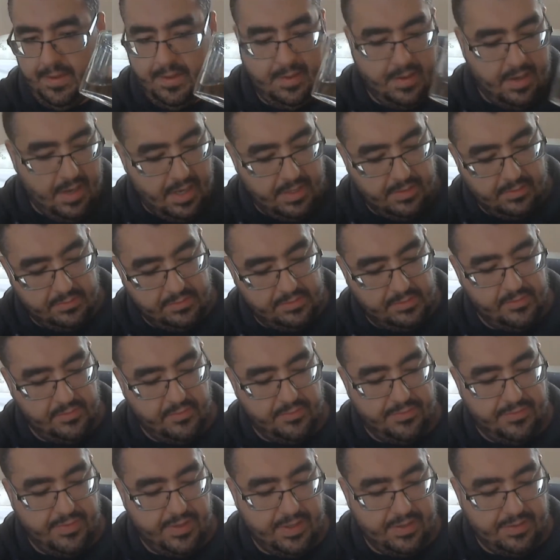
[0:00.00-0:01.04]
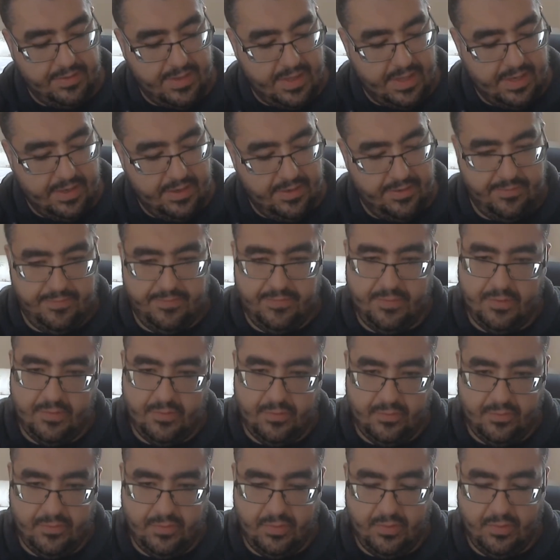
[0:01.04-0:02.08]
I also think that if
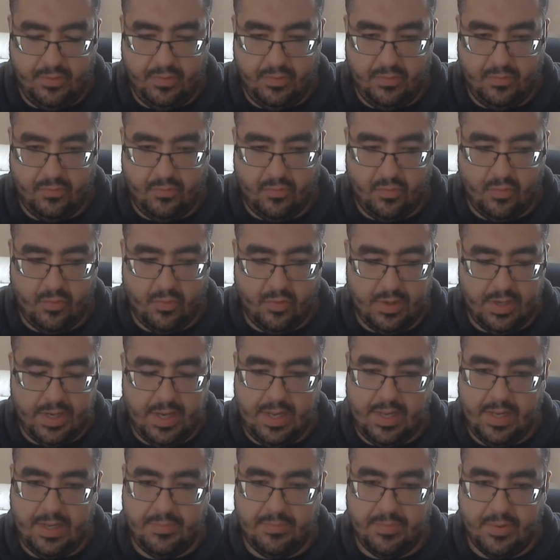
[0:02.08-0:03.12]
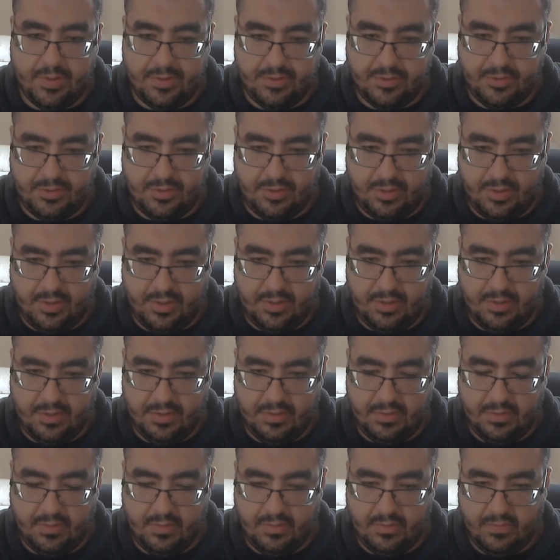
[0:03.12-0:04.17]
you wore a button shirt
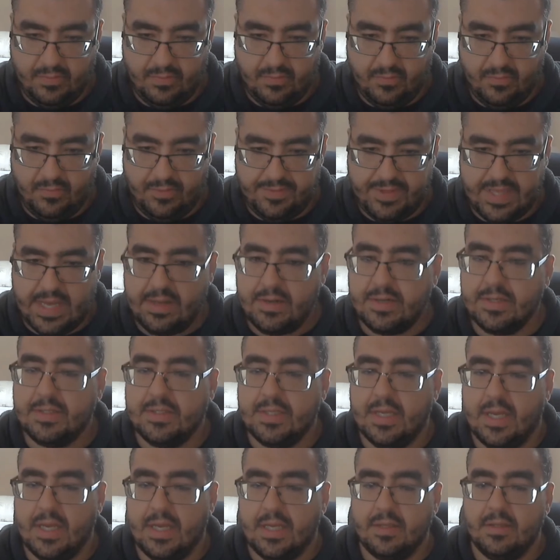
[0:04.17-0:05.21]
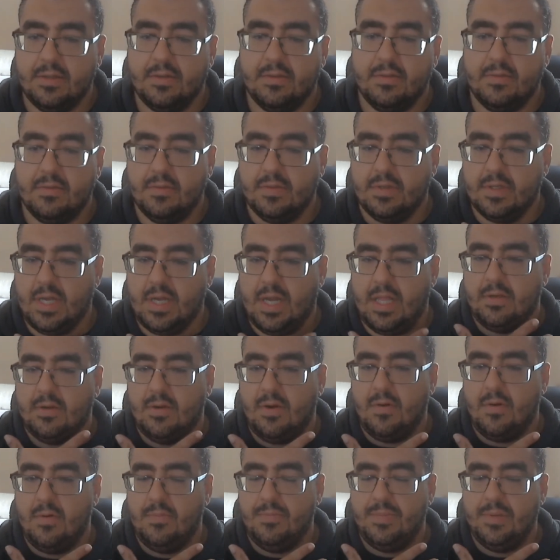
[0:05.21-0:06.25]
without a tie, collar
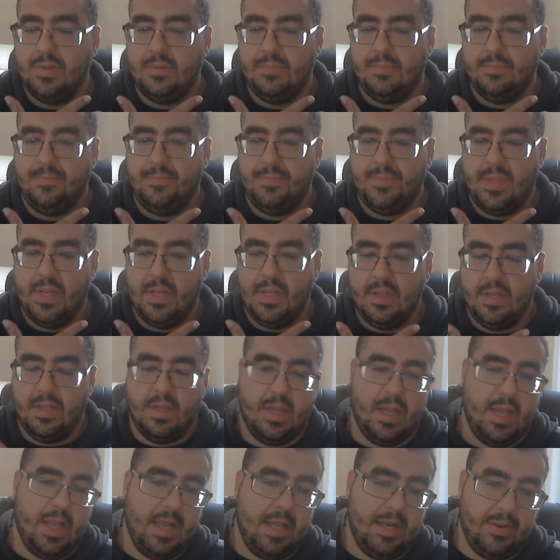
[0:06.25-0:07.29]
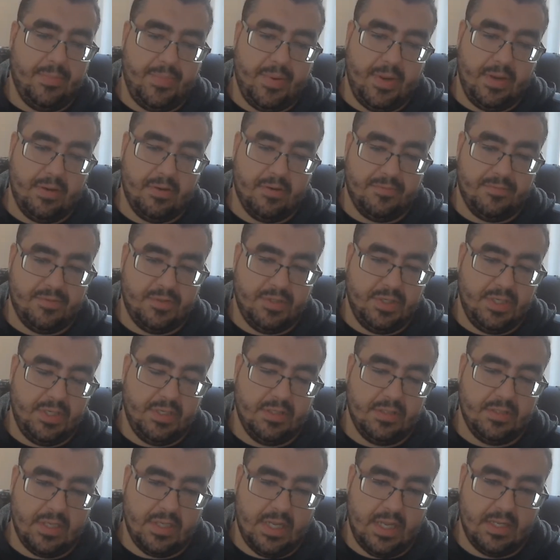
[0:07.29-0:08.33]
open, and a pair of
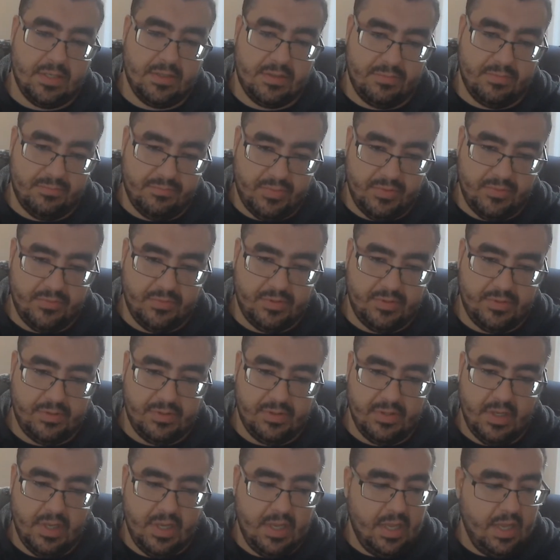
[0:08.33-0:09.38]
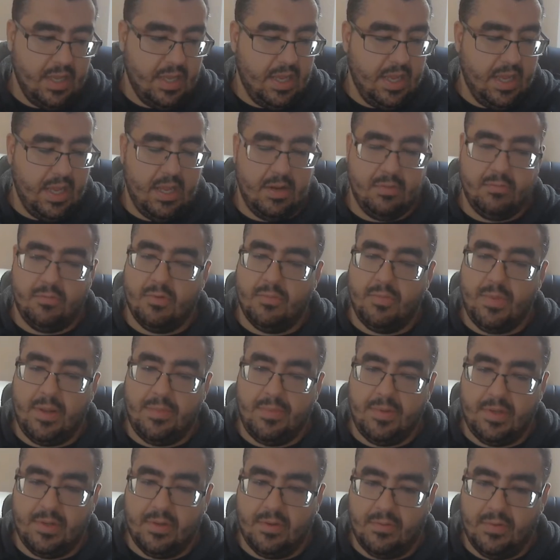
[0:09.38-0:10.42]
jeans and some boots, and were
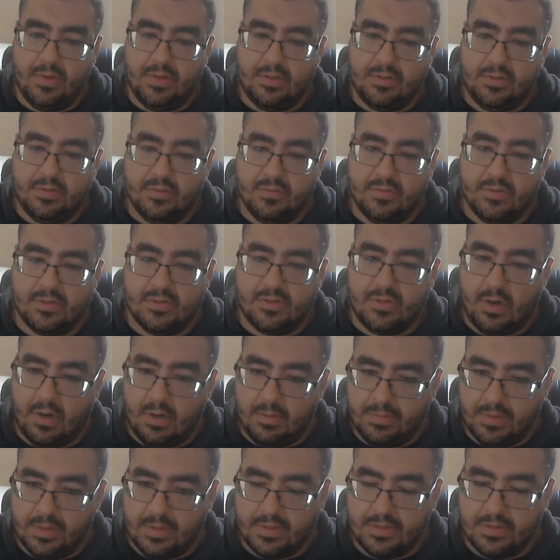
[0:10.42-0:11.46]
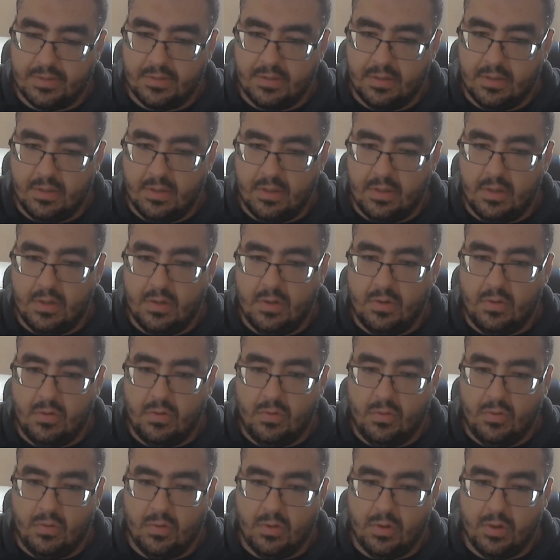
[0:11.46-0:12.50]
maybe going to a Starbucks
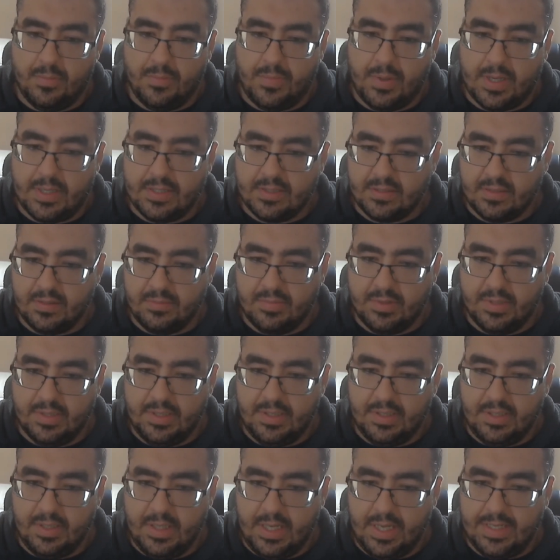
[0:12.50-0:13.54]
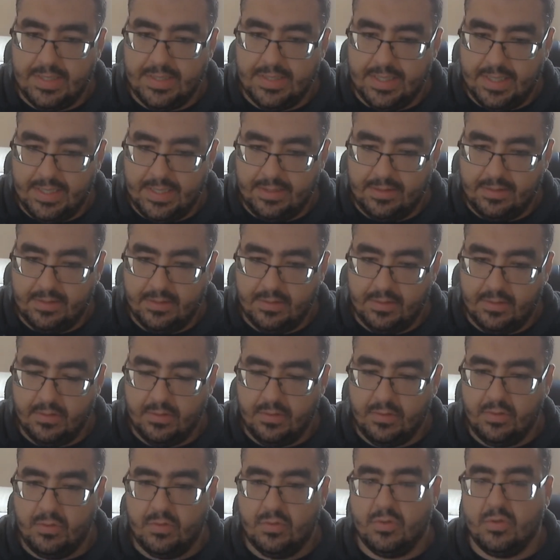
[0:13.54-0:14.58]
or possibly a date,
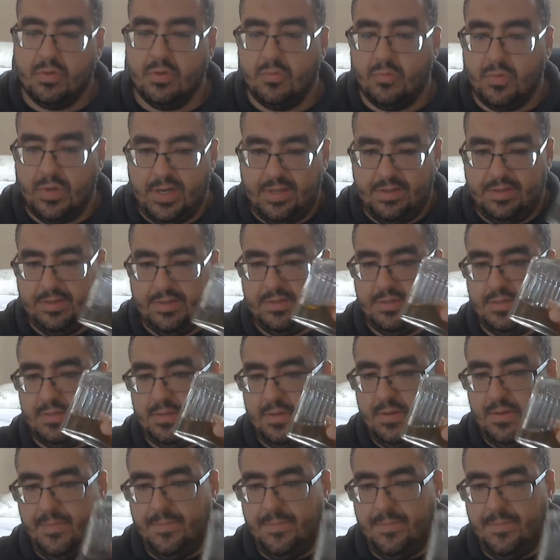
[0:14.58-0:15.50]
you could wear this.